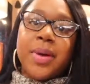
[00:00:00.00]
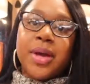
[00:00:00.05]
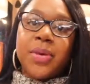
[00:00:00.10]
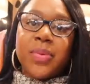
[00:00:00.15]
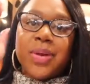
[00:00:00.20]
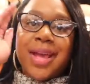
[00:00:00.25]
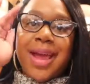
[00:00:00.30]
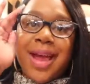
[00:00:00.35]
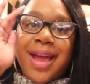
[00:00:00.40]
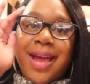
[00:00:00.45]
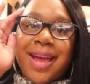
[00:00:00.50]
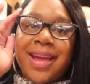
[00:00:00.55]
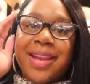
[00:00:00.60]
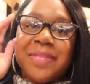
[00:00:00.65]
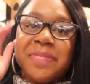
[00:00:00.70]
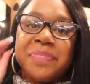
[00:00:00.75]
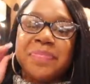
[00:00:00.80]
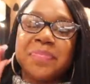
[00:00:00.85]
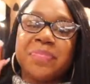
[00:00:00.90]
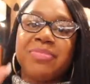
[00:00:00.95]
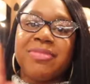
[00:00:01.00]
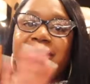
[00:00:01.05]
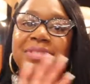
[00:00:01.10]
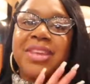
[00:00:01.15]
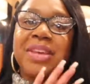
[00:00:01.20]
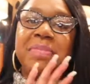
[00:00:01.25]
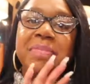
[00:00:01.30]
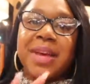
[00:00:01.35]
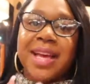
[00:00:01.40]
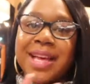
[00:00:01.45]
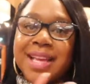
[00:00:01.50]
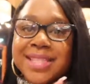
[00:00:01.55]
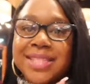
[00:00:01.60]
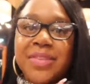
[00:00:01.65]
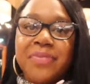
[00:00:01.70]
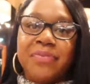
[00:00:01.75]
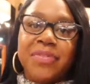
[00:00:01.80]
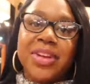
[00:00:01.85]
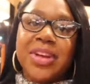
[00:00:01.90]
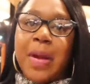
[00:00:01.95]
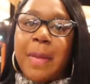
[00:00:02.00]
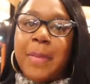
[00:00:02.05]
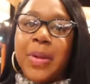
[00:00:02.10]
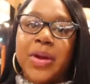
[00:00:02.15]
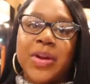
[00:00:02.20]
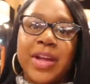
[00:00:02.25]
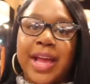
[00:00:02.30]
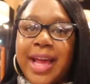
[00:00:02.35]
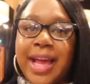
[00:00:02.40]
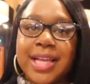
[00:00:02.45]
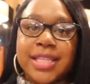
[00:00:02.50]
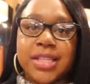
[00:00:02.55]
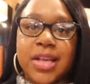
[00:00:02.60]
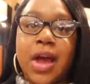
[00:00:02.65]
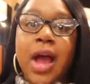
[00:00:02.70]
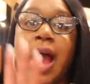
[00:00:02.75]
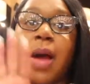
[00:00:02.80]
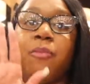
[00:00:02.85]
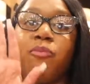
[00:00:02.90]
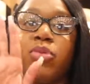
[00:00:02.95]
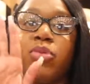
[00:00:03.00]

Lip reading: But we had the best vegan burger hand that